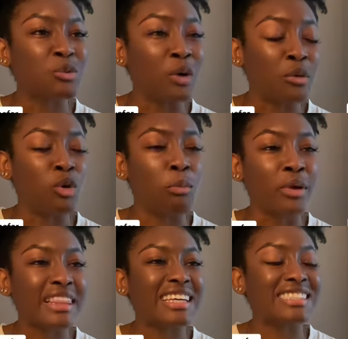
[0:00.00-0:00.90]
wind will
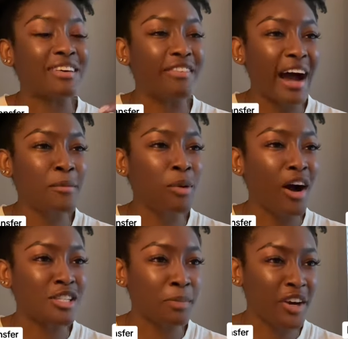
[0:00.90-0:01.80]
bring the divine
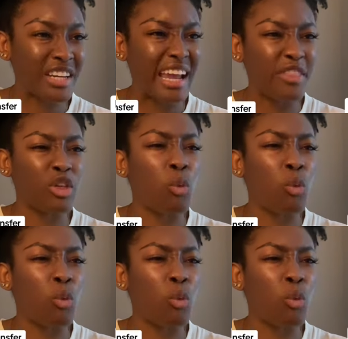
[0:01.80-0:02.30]
prosperity and